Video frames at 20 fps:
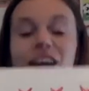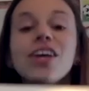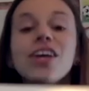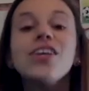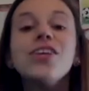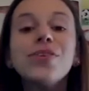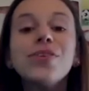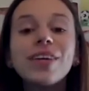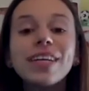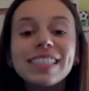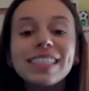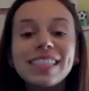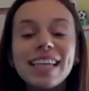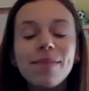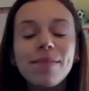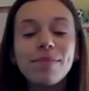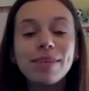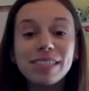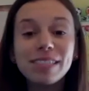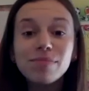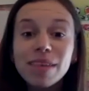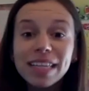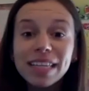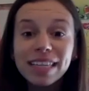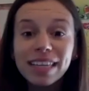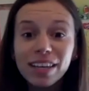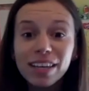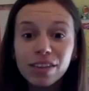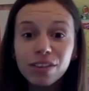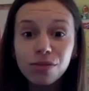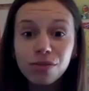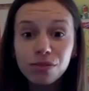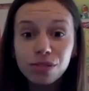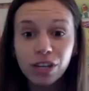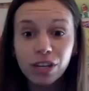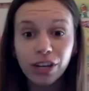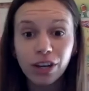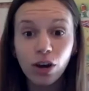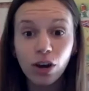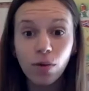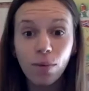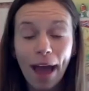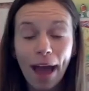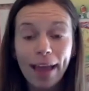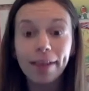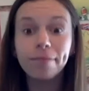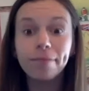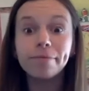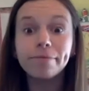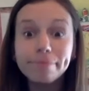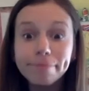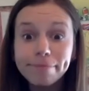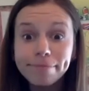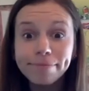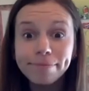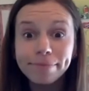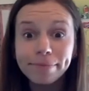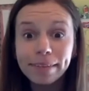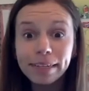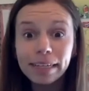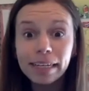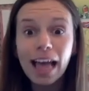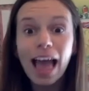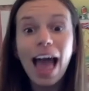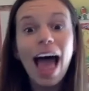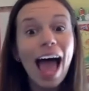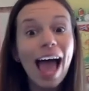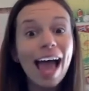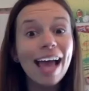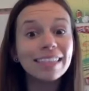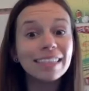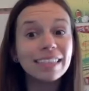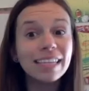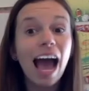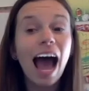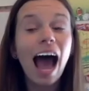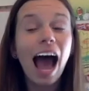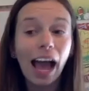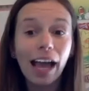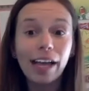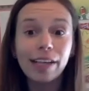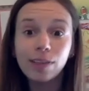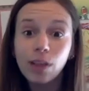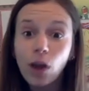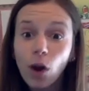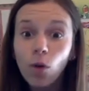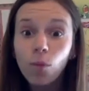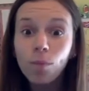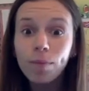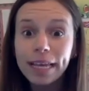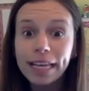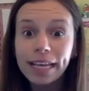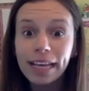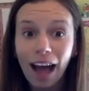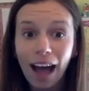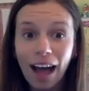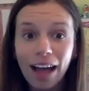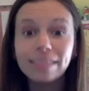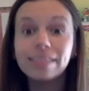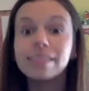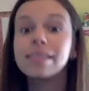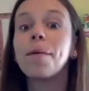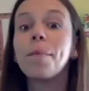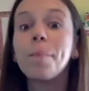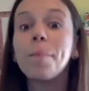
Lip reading: You can say, Miss Minion, you took away and I know because